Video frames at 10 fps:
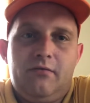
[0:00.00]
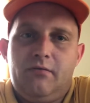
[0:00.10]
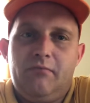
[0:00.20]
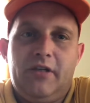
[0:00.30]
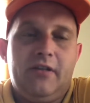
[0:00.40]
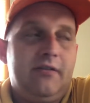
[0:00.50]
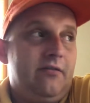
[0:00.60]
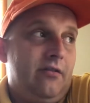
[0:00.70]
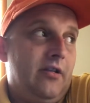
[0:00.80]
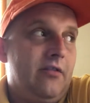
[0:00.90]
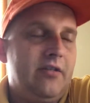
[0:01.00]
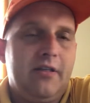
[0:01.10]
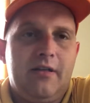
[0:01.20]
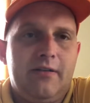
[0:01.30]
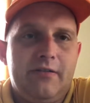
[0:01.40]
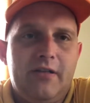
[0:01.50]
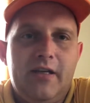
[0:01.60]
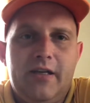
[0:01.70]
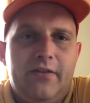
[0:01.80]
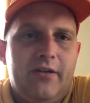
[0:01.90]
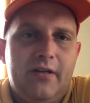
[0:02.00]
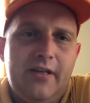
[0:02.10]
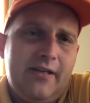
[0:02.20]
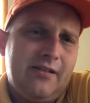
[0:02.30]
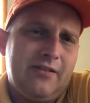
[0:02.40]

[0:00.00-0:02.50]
Because, $10 a day, 30 days, that's